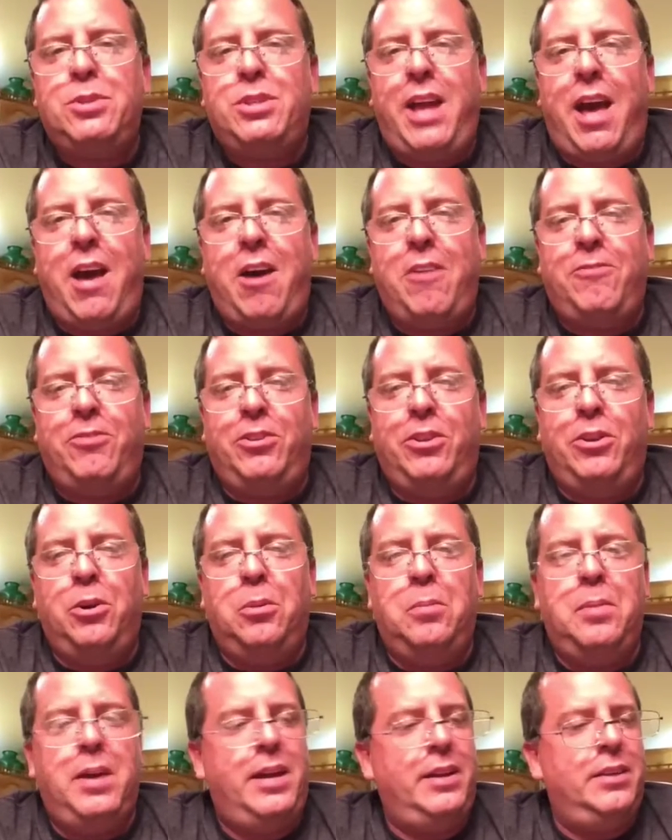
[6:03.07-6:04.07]
down for a
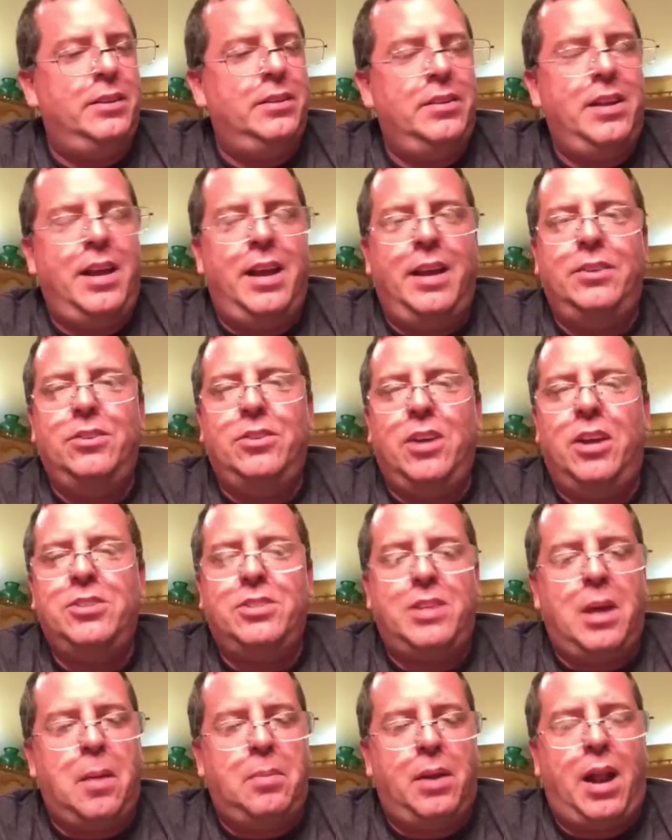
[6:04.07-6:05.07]
little bit and does
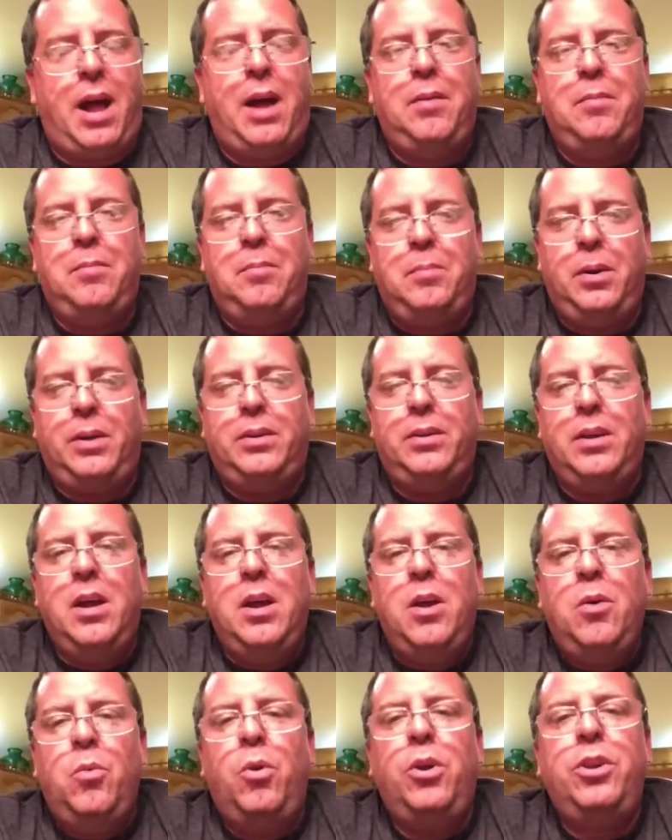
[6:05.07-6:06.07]
that. But
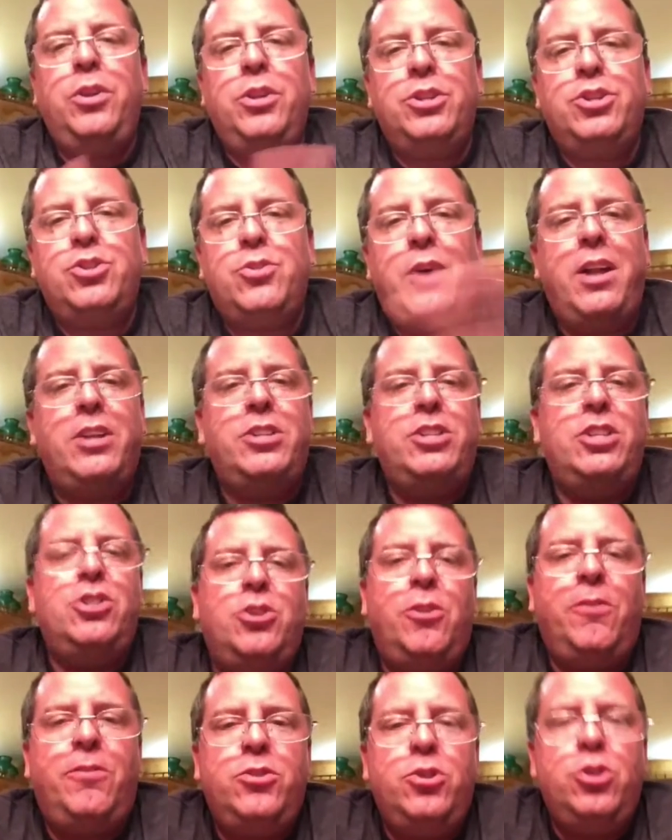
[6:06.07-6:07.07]
what are the strategies
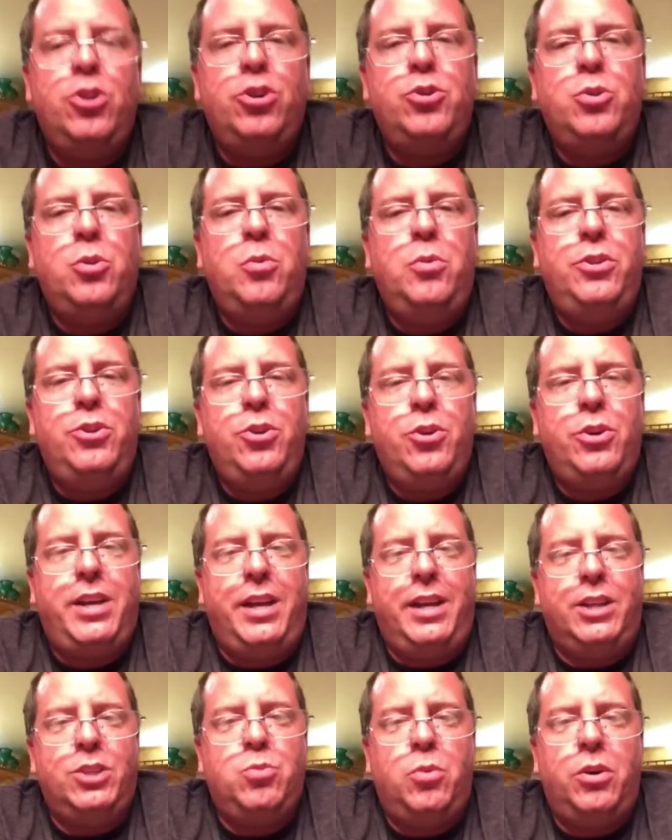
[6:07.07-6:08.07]
you're doing with your
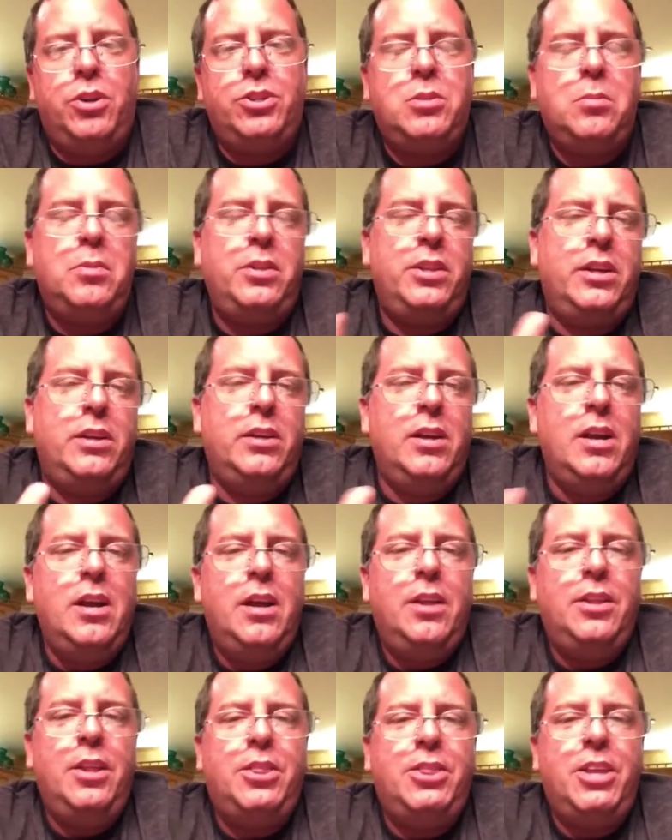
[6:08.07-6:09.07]
kids? What are some of
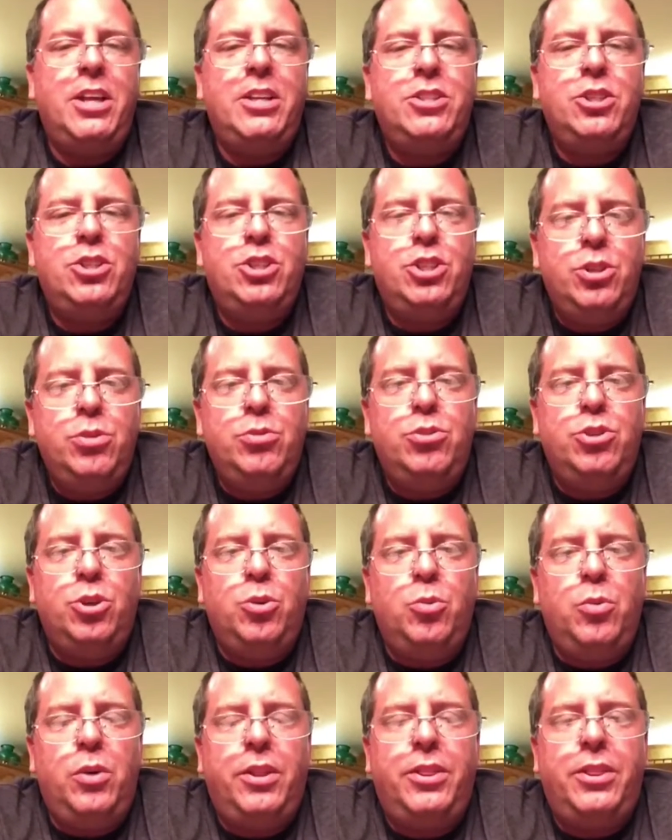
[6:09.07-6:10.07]
the things that you
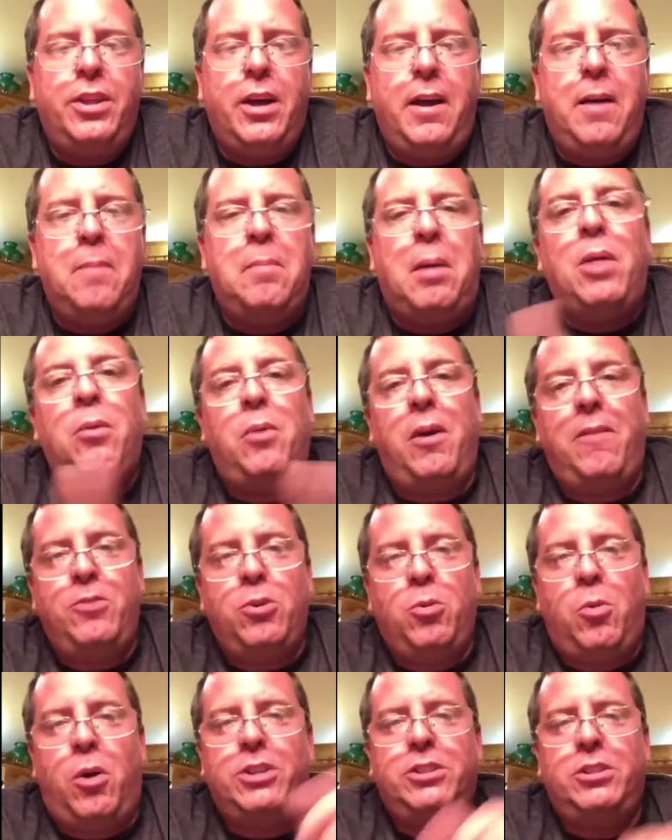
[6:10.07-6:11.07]
do with, and by the way, if
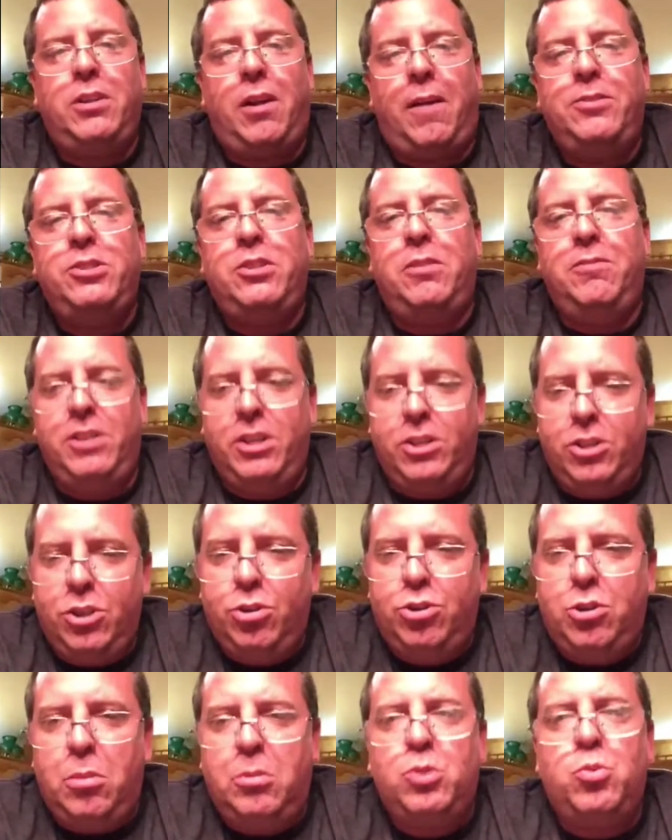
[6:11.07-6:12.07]
you're watching obviously via
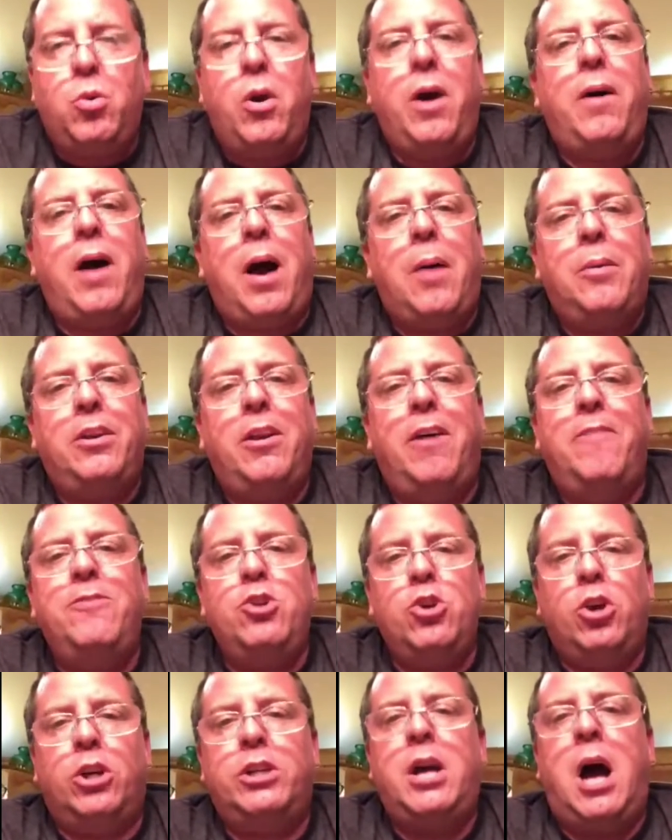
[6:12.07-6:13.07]
YouTube as well, I would love
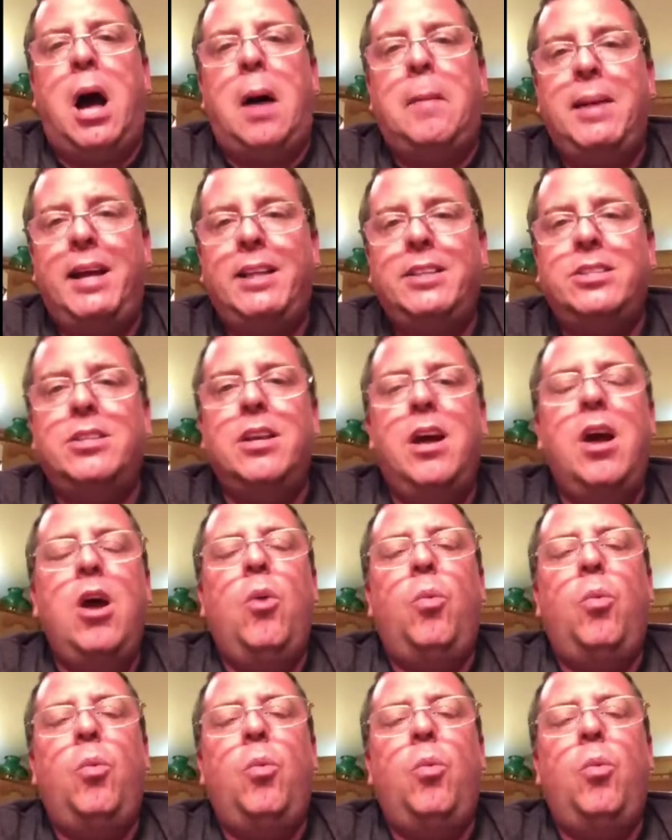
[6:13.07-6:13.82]
your comments.